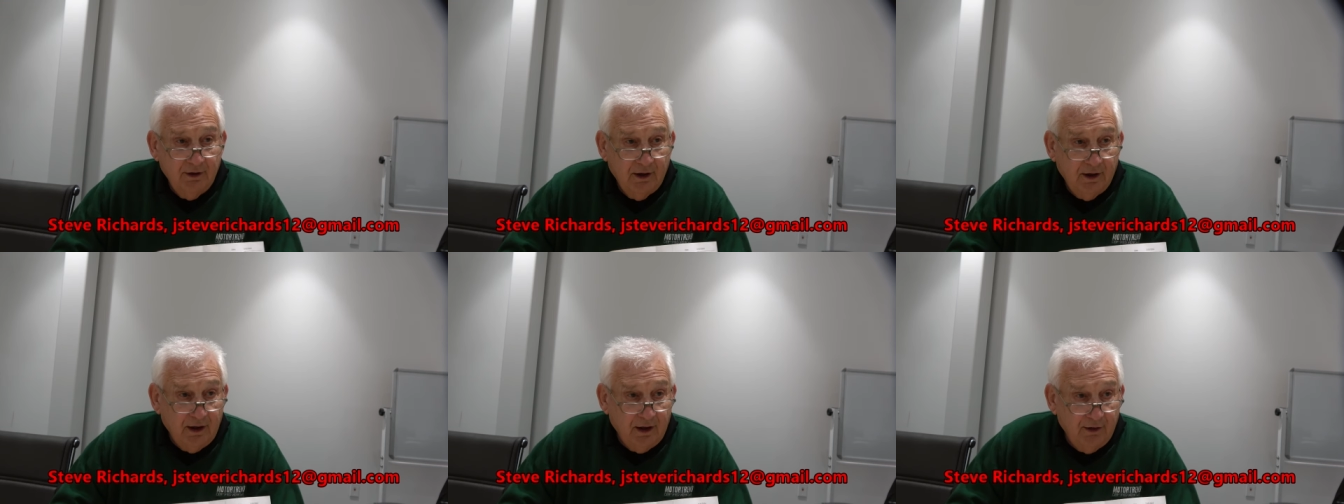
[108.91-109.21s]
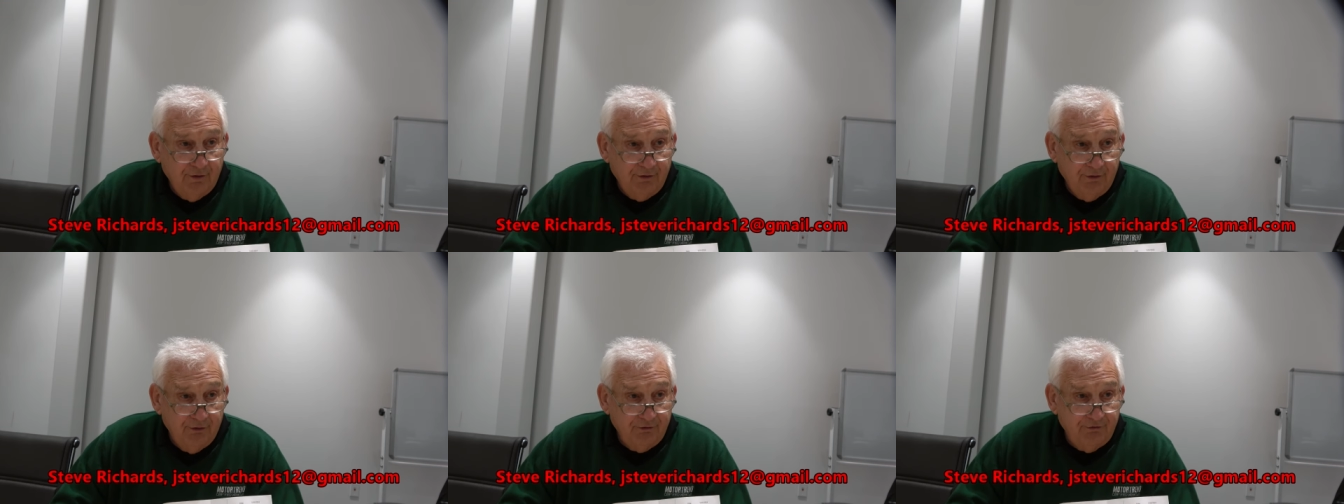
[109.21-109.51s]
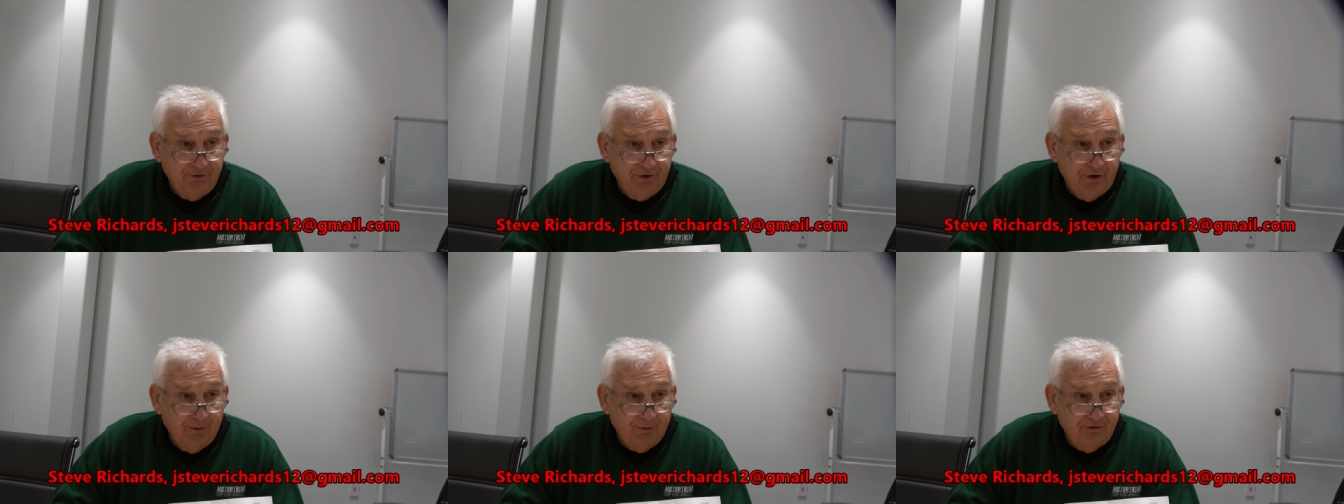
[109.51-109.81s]
Uh, those
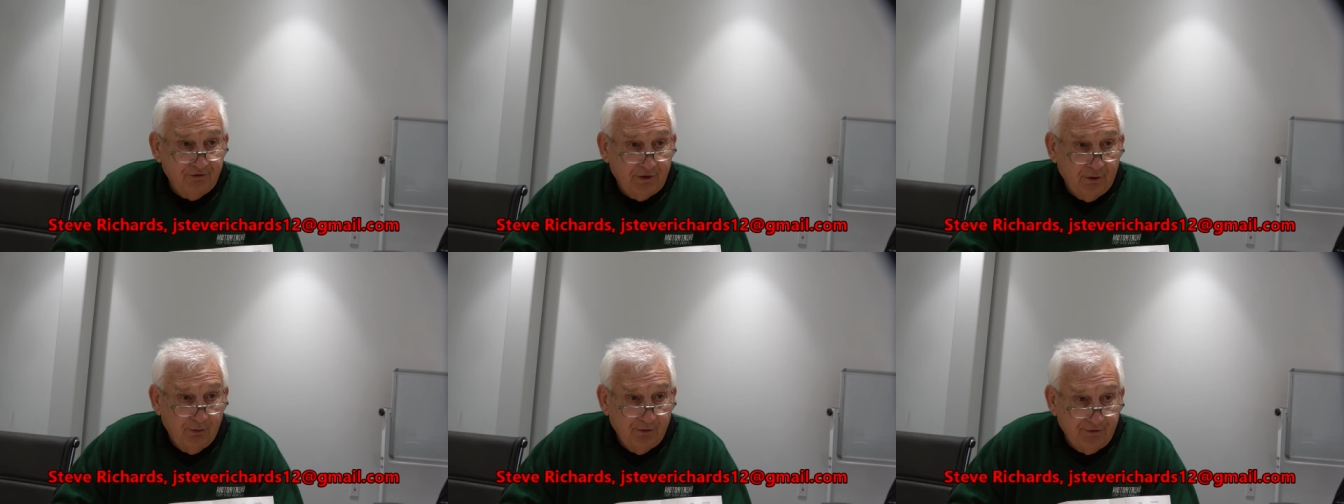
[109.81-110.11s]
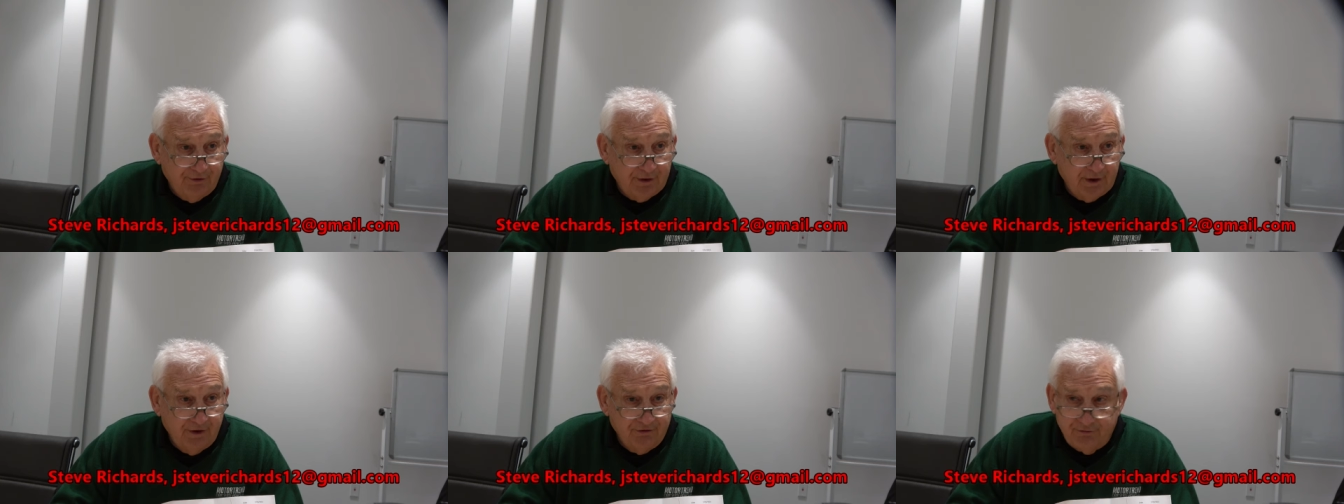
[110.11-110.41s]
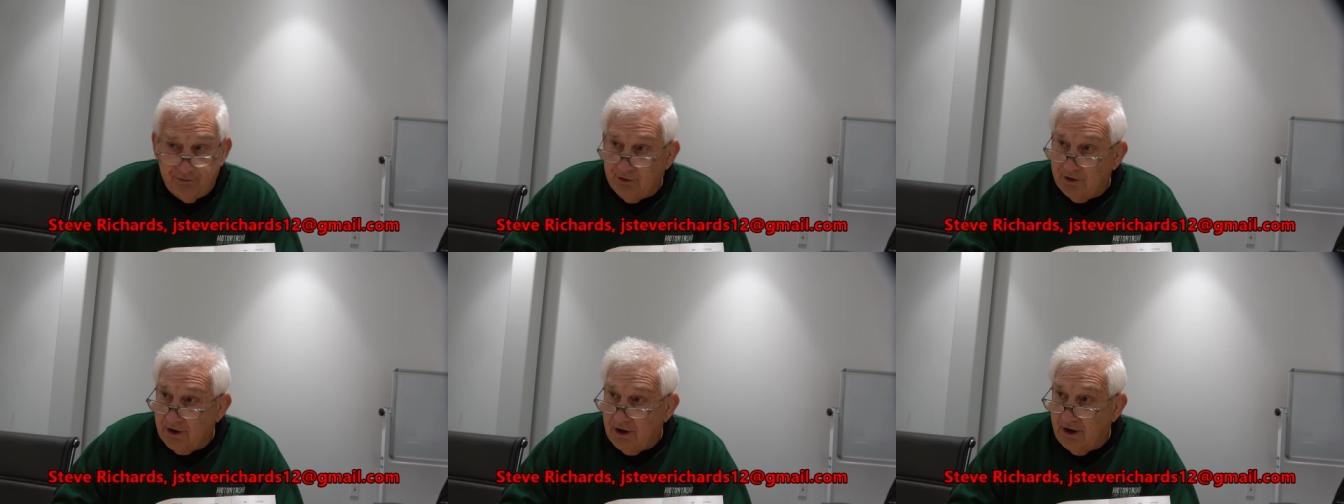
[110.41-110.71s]
are the numbers I want the
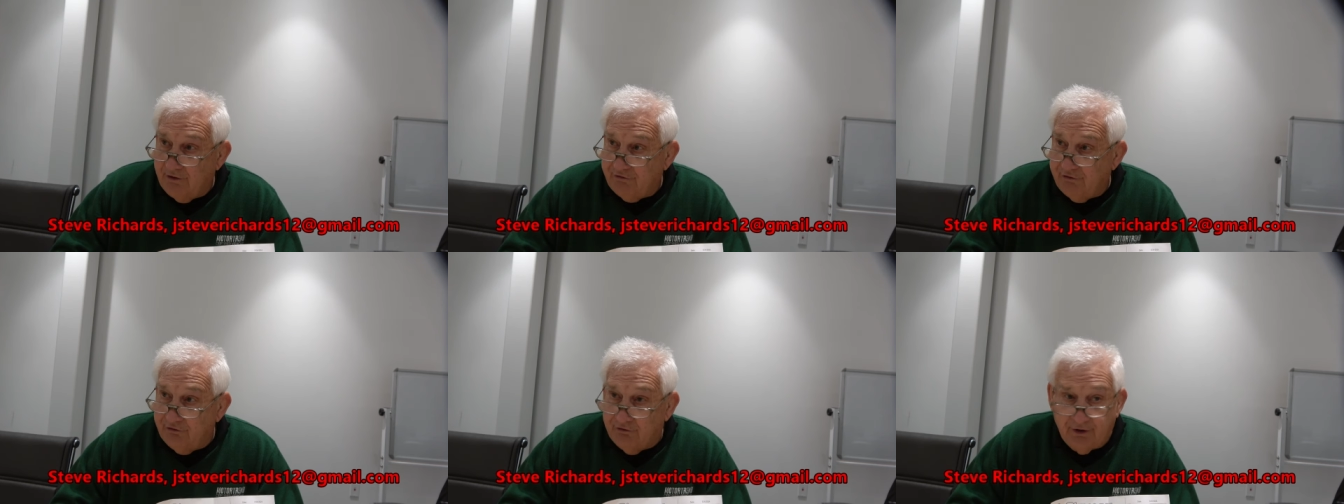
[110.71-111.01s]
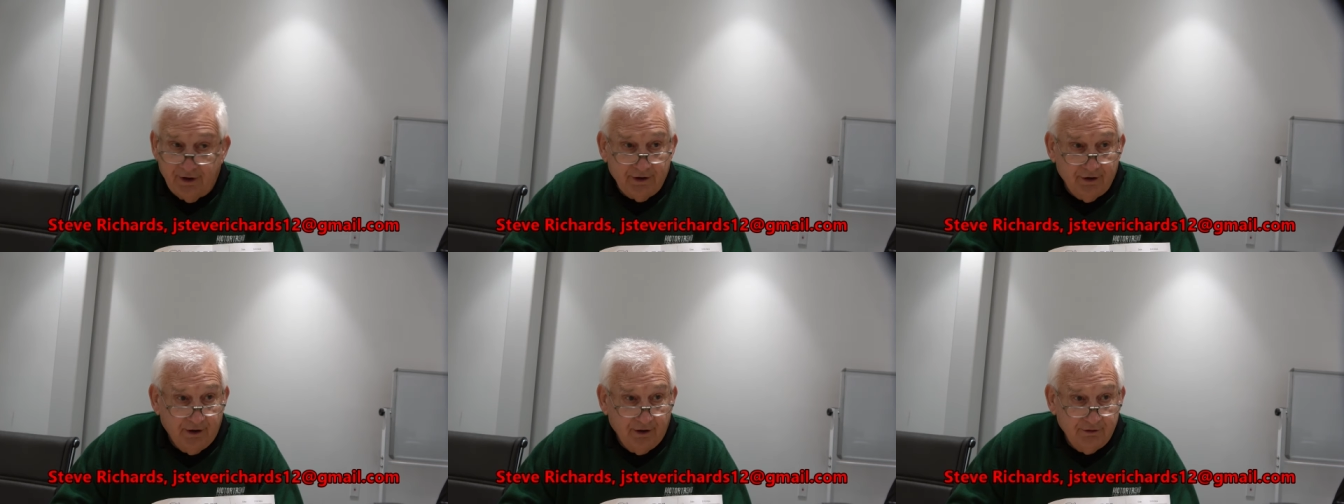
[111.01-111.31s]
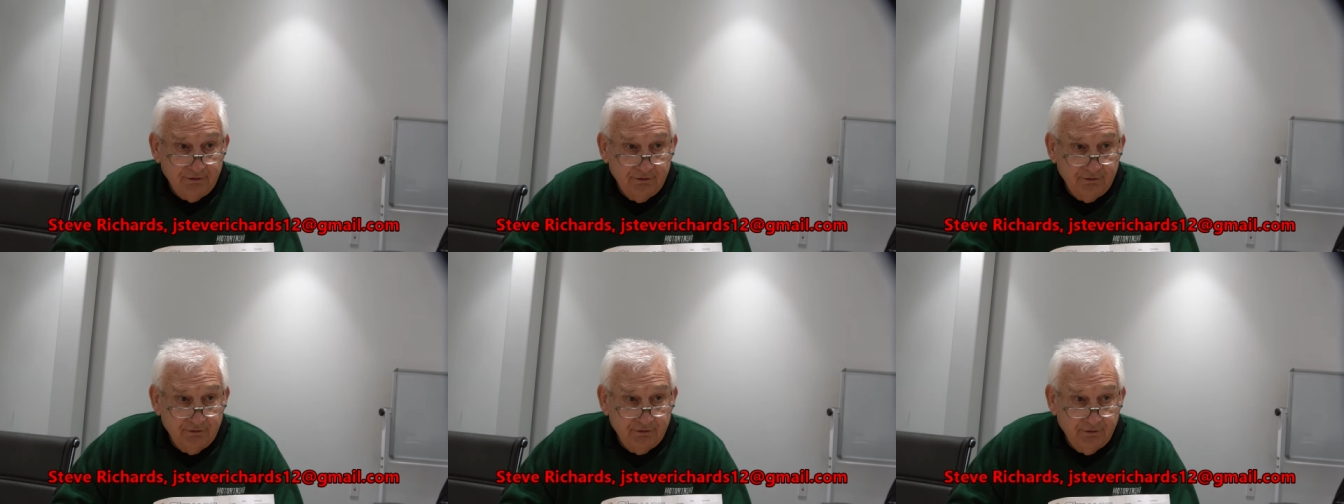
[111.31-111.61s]
customer to concentrate on.